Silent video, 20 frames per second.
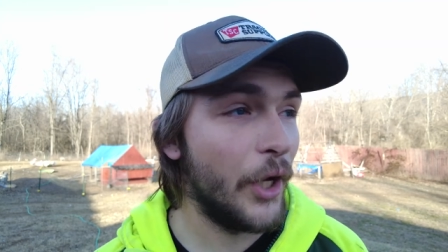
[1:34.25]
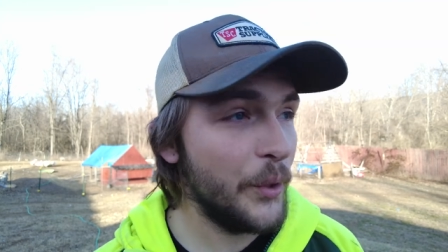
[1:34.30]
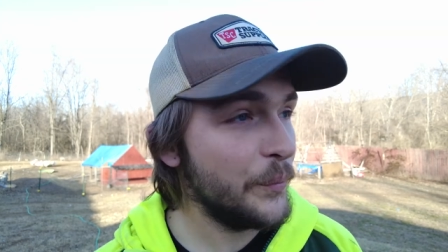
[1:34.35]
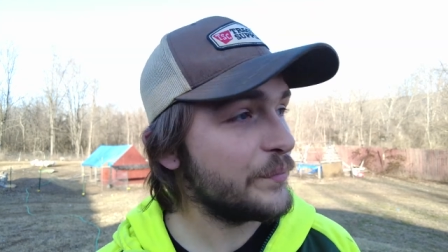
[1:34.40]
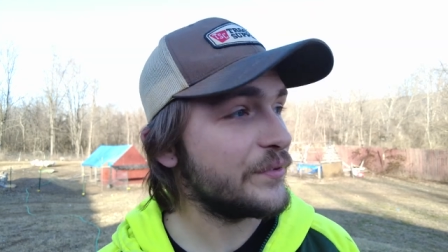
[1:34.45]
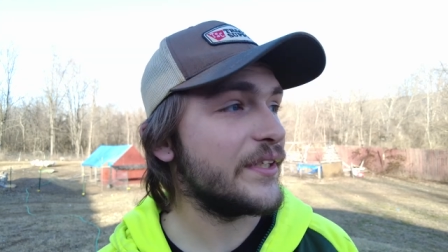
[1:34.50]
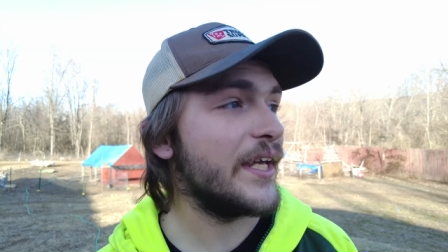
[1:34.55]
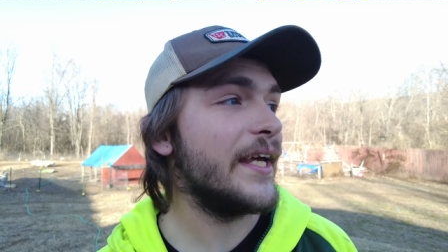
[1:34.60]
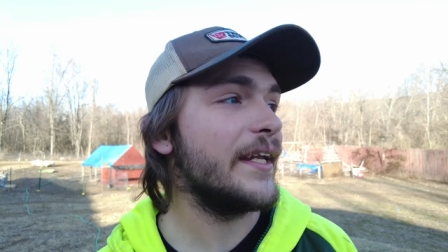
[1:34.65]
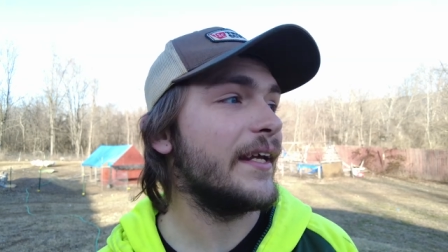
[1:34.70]

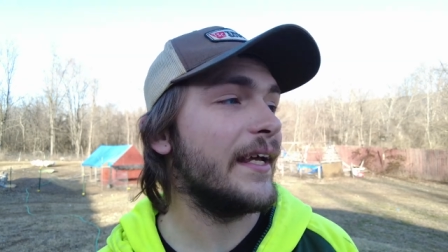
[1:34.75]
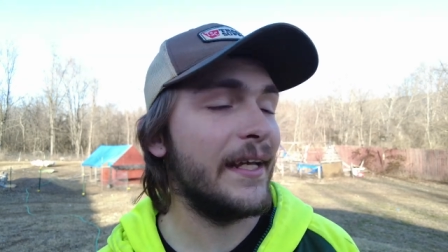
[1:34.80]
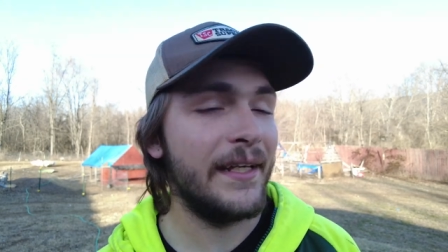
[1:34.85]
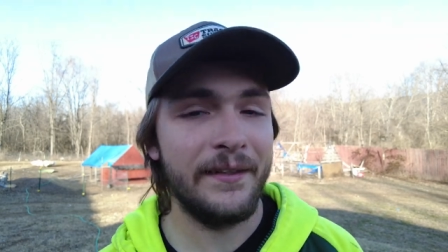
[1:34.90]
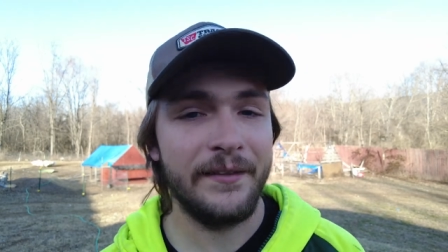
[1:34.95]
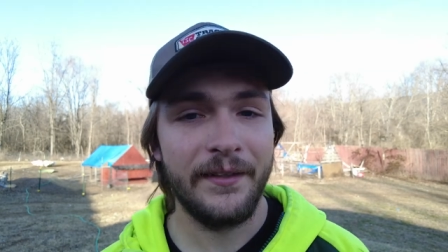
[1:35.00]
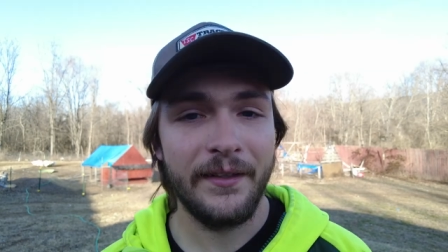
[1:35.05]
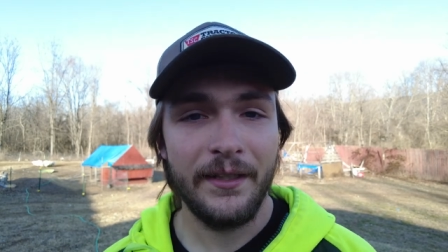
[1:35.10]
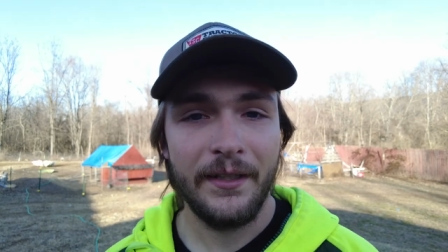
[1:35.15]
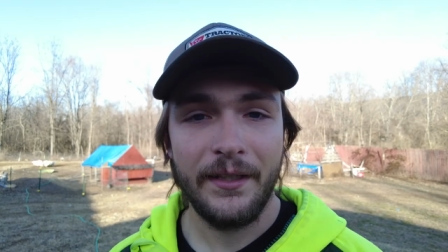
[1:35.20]
homestead
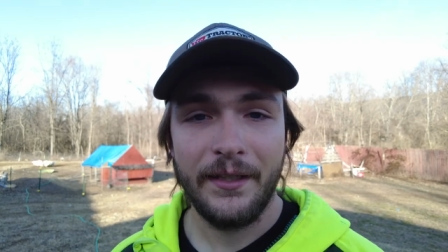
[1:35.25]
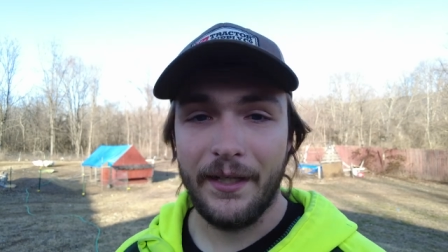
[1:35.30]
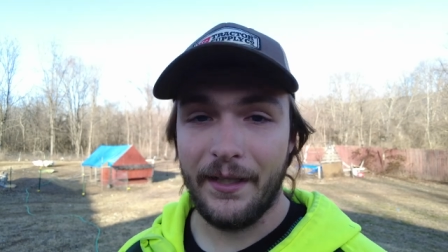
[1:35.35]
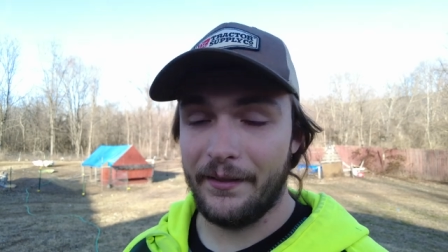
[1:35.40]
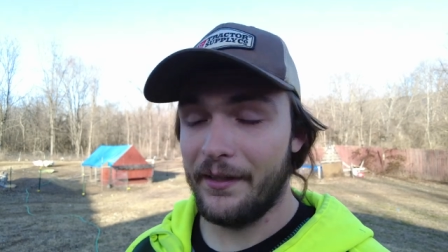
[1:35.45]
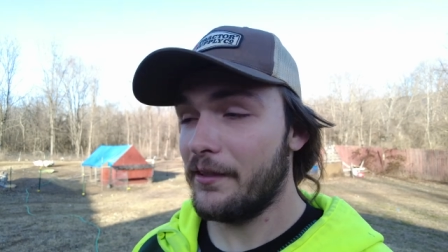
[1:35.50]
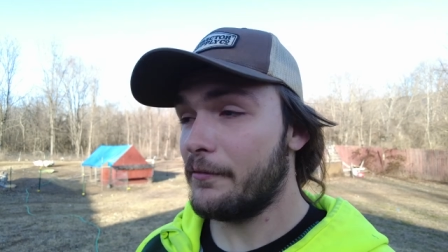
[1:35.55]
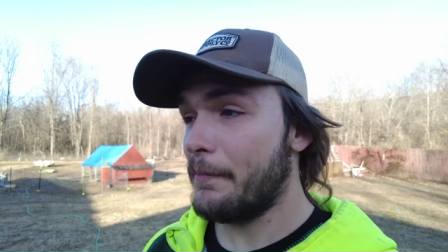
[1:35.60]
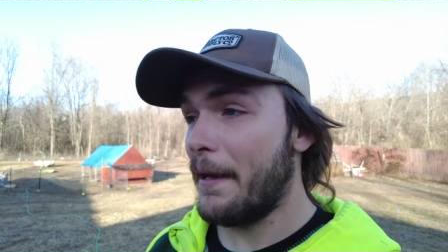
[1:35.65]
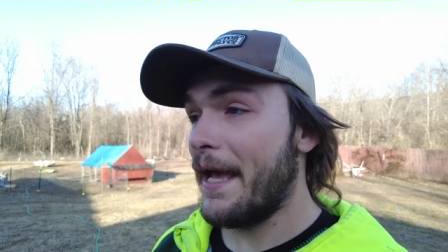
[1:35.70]
and
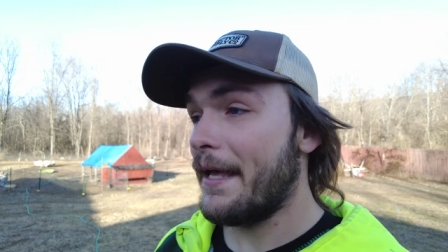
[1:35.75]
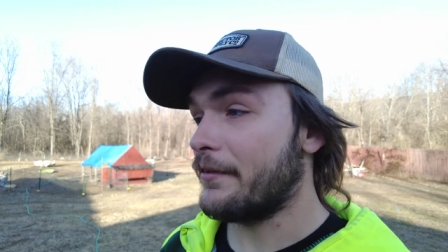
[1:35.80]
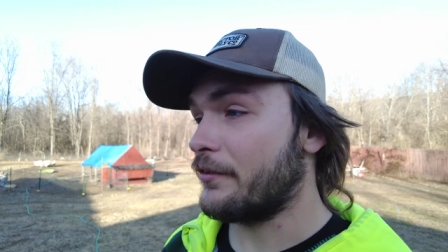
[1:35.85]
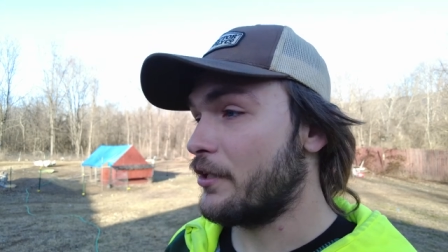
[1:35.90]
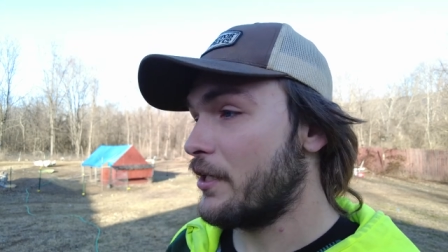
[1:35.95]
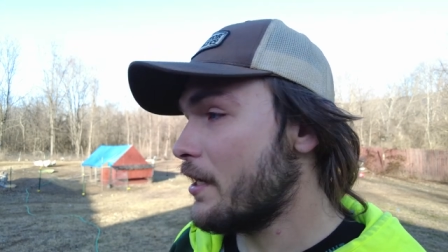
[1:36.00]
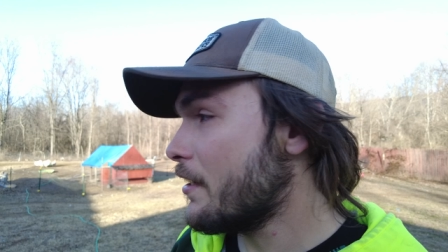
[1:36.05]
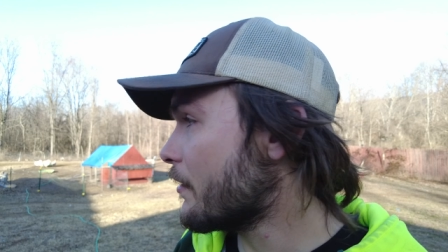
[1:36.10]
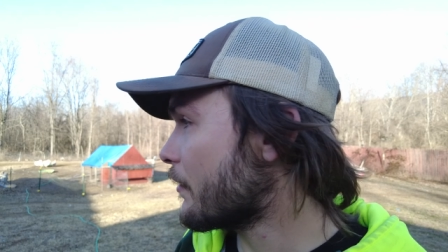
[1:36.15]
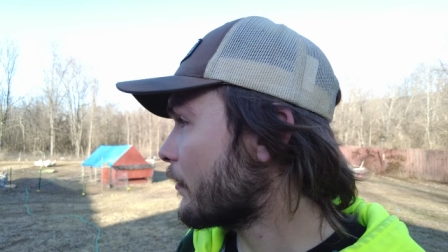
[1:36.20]
in this past
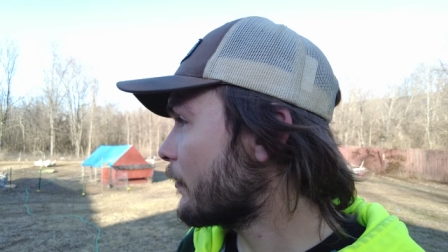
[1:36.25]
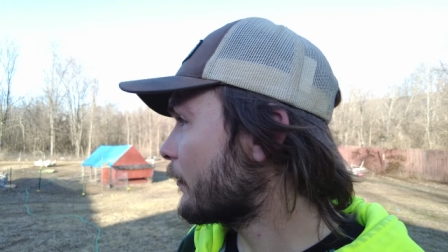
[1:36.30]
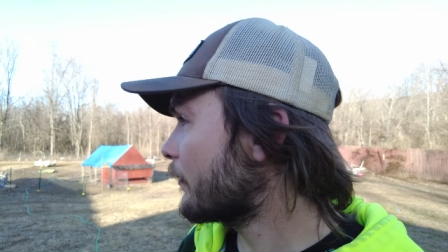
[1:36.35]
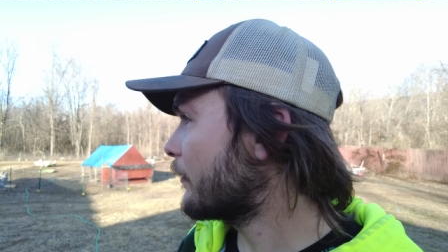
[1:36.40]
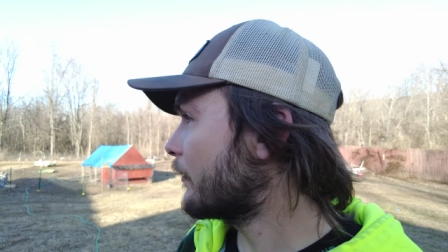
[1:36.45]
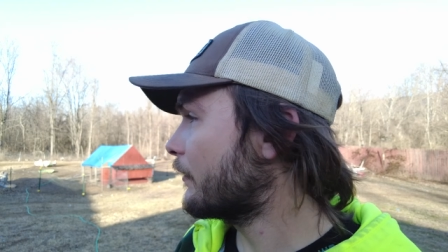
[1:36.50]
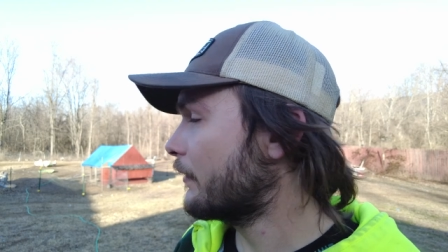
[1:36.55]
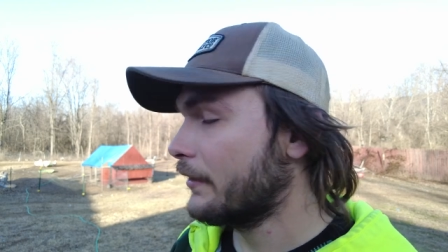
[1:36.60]
year